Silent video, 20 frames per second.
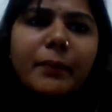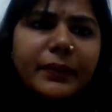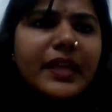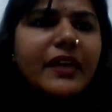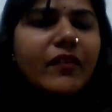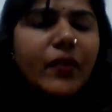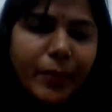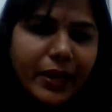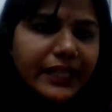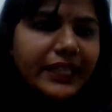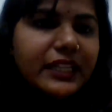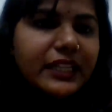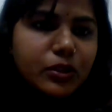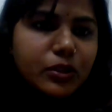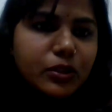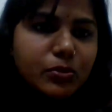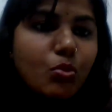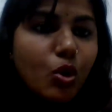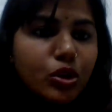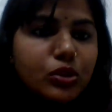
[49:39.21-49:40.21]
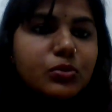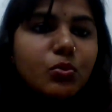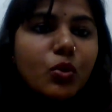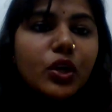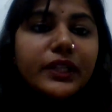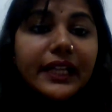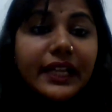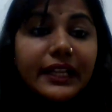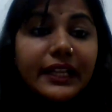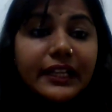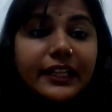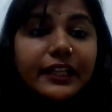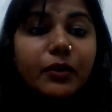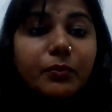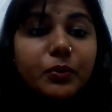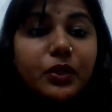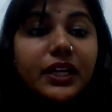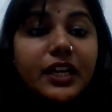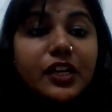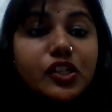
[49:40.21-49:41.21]
There were many small
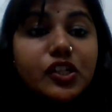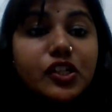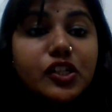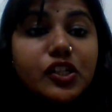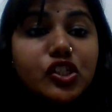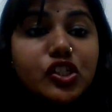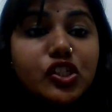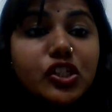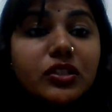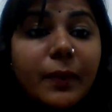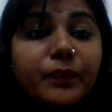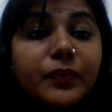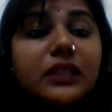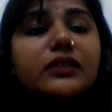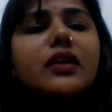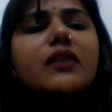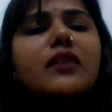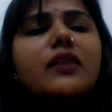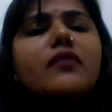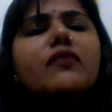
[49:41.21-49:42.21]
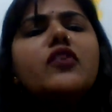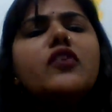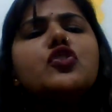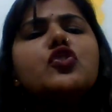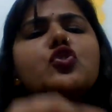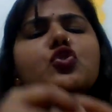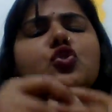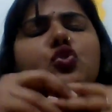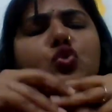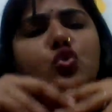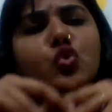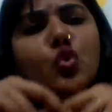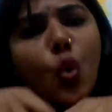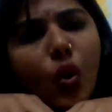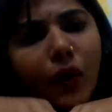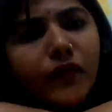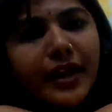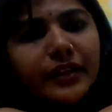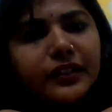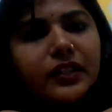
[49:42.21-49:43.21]
telecommunication company. They were
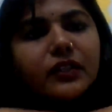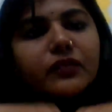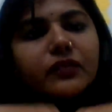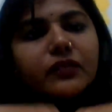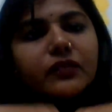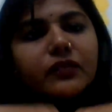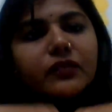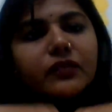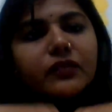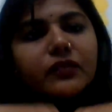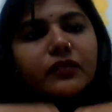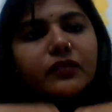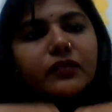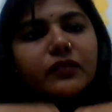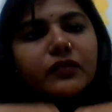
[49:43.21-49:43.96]
so affected with